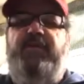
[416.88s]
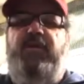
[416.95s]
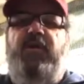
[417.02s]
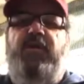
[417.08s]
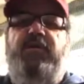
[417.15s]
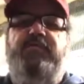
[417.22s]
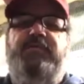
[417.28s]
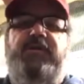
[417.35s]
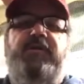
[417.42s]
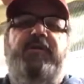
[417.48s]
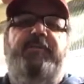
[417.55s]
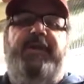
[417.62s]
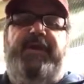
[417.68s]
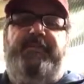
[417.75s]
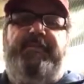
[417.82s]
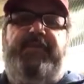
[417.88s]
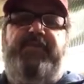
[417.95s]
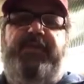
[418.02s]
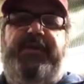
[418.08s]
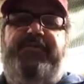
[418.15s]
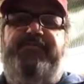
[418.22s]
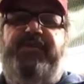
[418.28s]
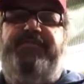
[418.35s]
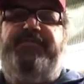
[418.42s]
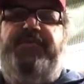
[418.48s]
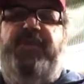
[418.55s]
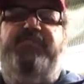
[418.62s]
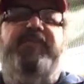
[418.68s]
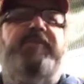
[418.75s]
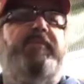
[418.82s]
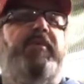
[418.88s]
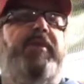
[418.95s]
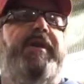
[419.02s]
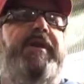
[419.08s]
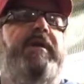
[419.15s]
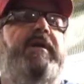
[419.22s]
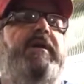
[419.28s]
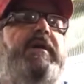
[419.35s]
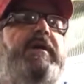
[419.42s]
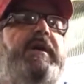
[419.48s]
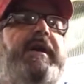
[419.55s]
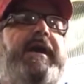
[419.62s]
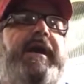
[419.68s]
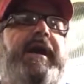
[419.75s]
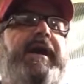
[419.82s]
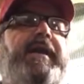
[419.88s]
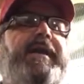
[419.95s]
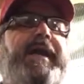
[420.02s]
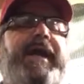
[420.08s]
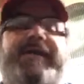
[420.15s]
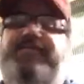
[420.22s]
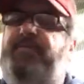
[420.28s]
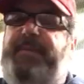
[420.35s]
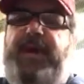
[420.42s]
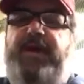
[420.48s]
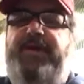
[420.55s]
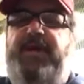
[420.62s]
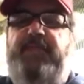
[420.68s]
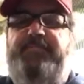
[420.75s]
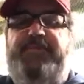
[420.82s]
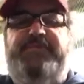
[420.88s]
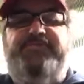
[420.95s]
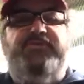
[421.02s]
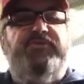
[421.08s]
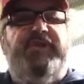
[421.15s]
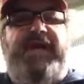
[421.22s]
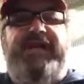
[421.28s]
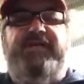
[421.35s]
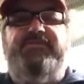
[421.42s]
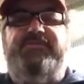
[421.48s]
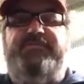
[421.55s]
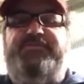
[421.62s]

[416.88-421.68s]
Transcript: the long term and be doing these cliff notes in the morning. And that's about it. Please do like and